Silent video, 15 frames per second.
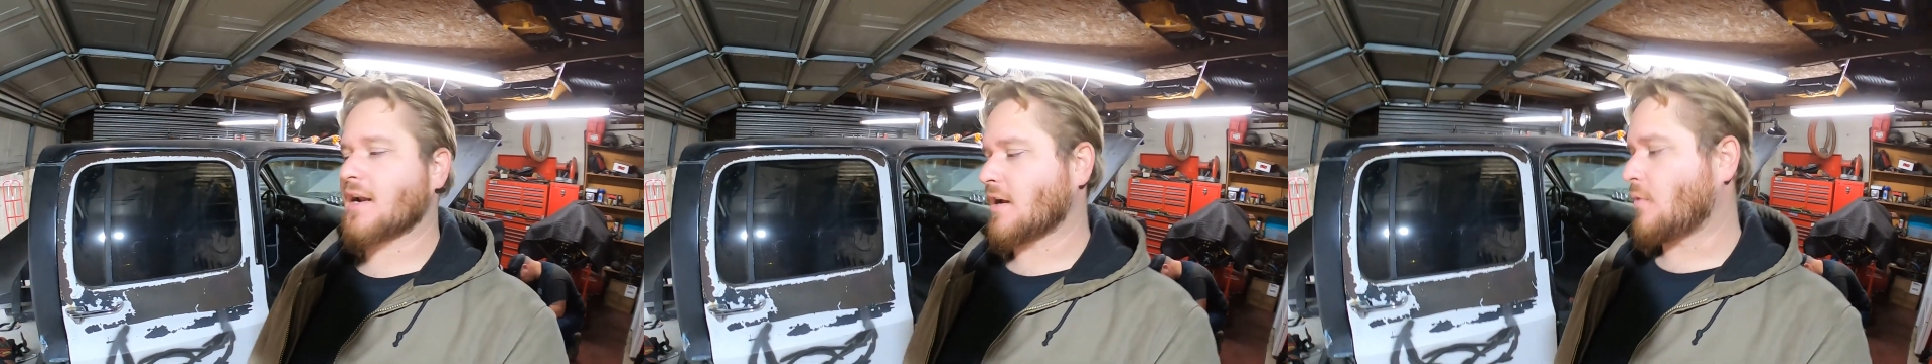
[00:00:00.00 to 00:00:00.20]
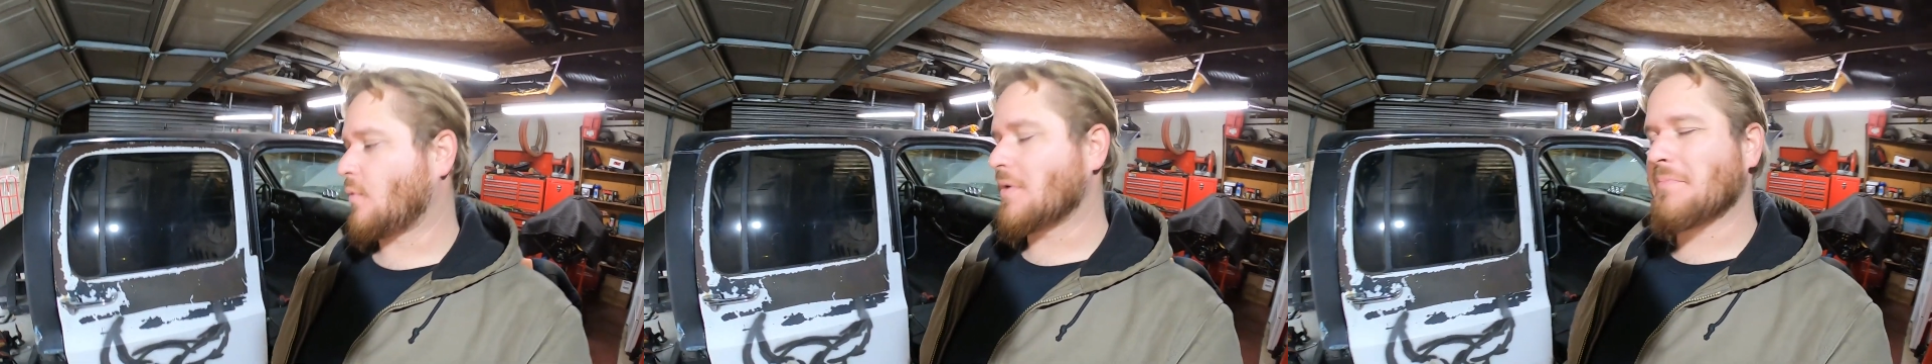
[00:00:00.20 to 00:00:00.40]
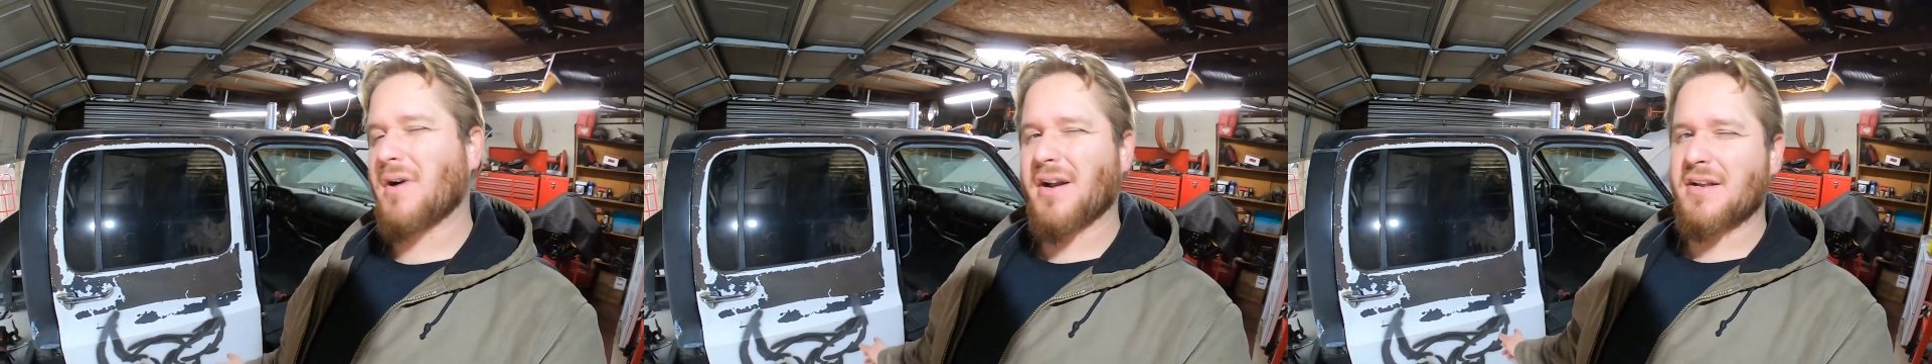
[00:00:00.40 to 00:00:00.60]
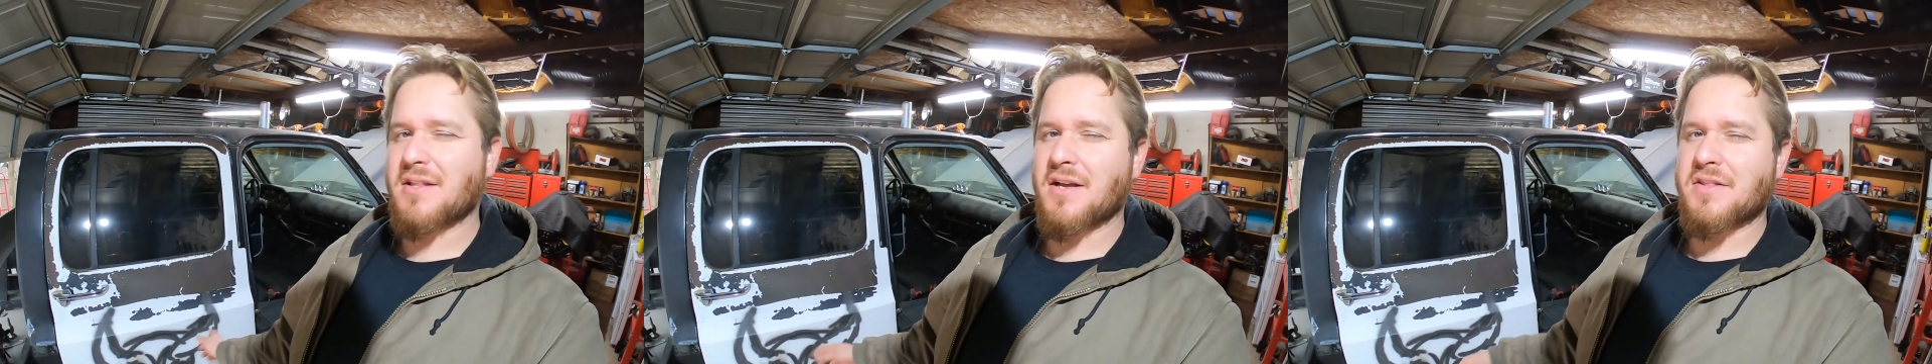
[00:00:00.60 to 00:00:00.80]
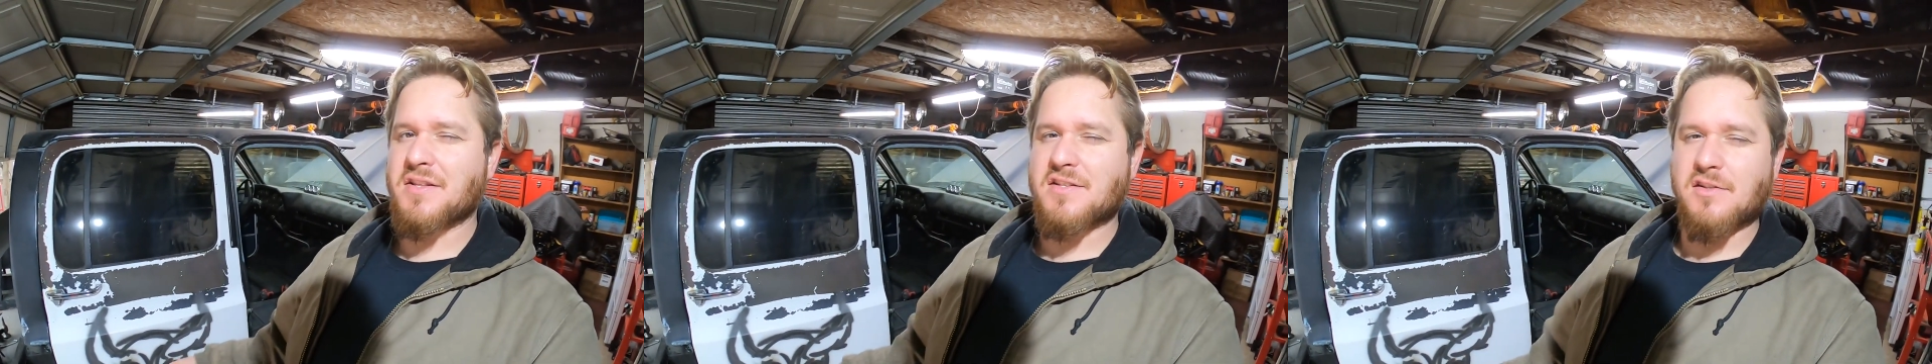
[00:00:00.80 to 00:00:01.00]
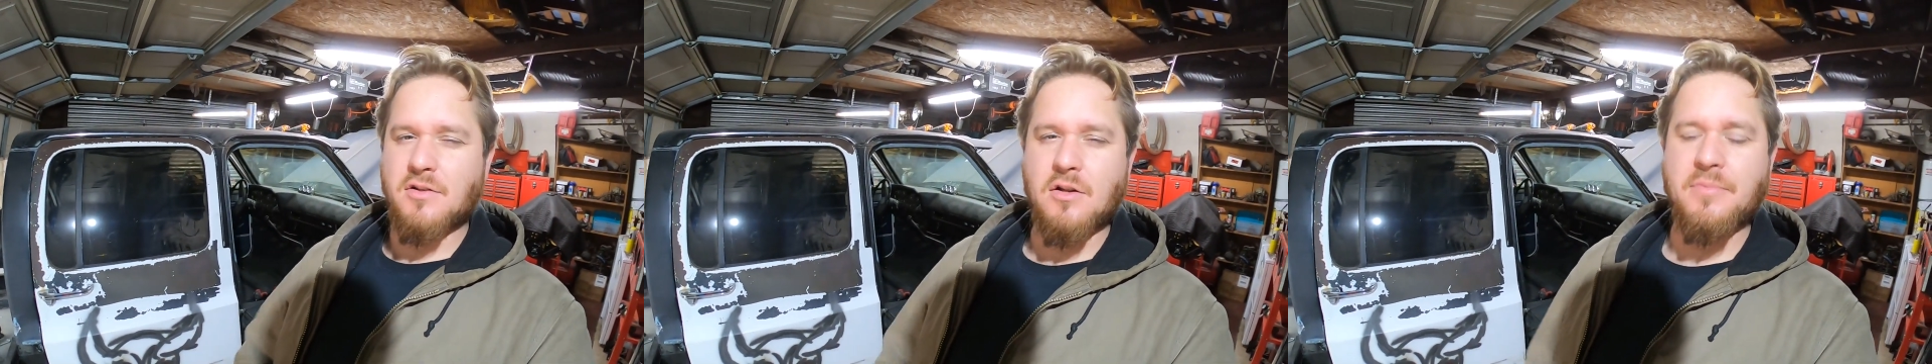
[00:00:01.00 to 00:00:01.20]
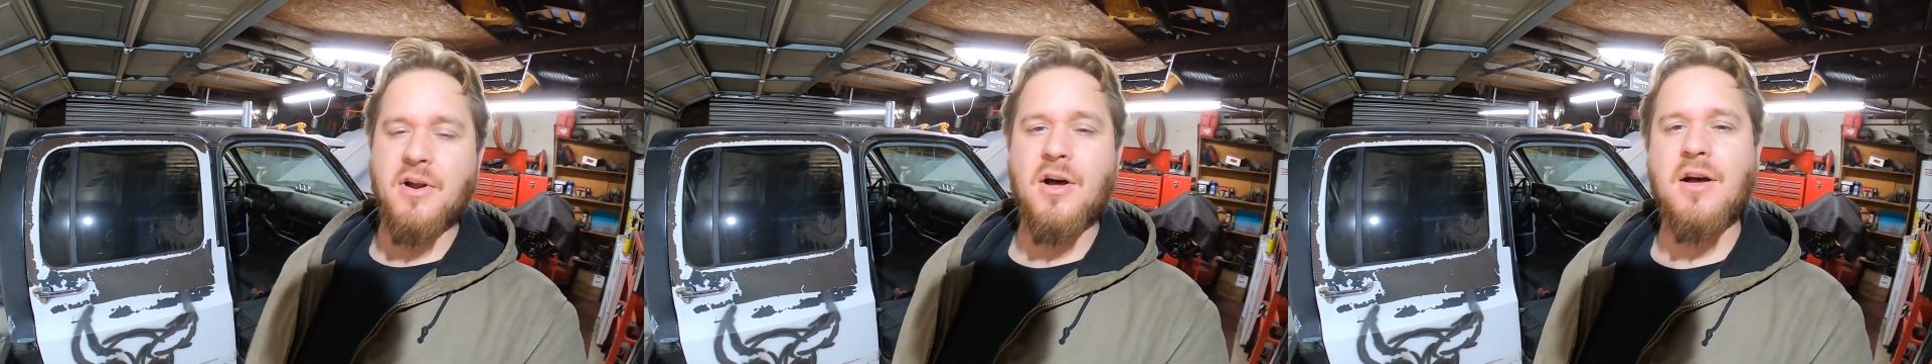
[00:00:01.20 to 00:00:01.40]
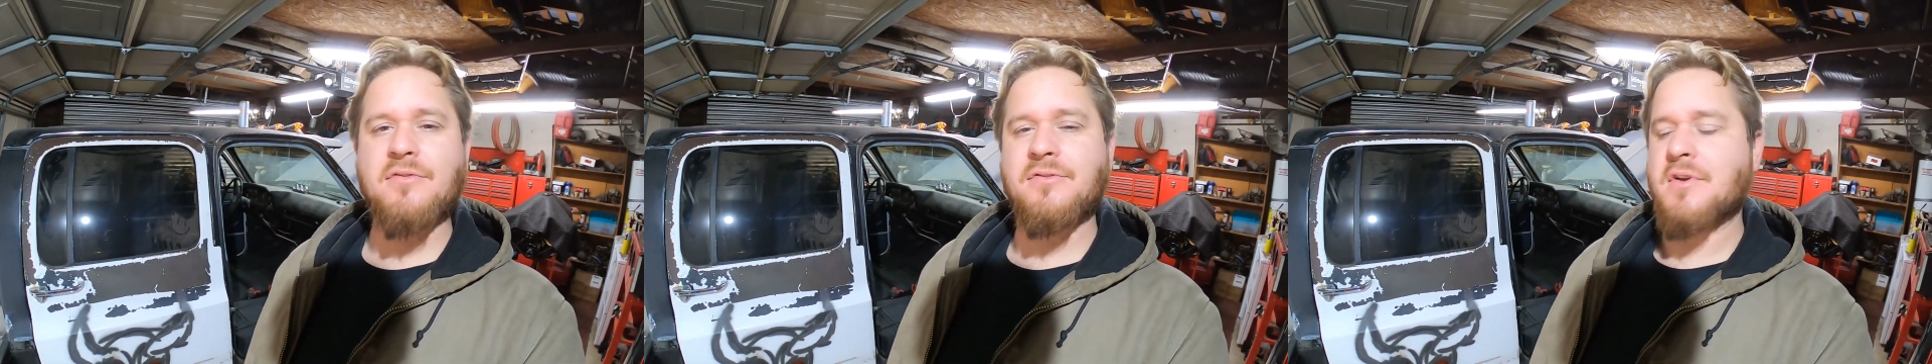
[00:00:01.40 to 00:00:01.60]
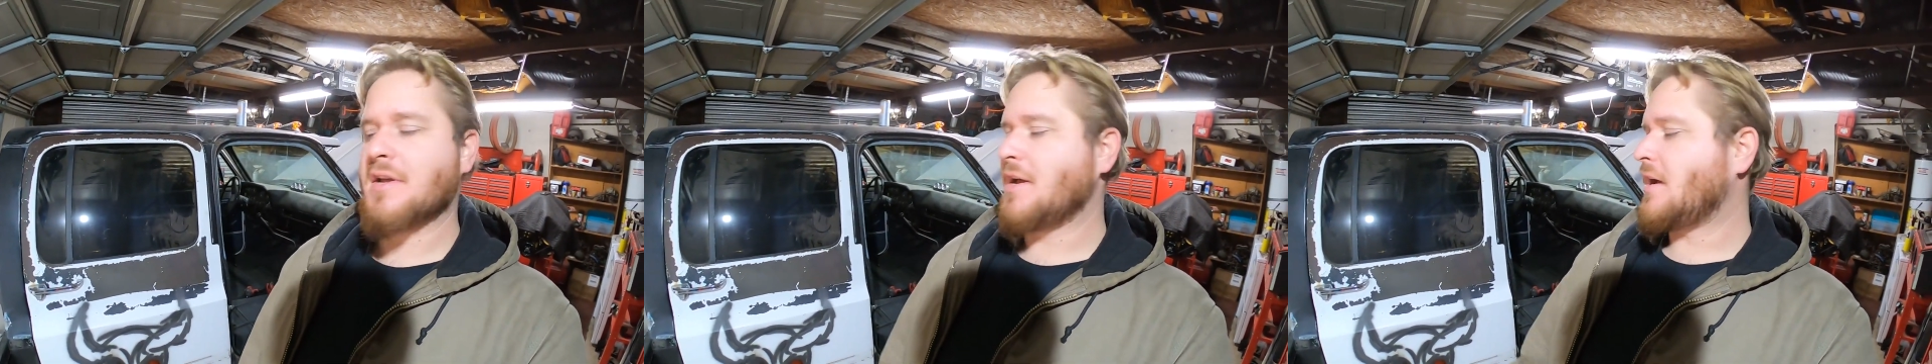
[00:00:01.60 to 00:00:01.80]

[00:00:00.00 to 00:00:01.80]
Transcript: I got one body line that's a little bit off,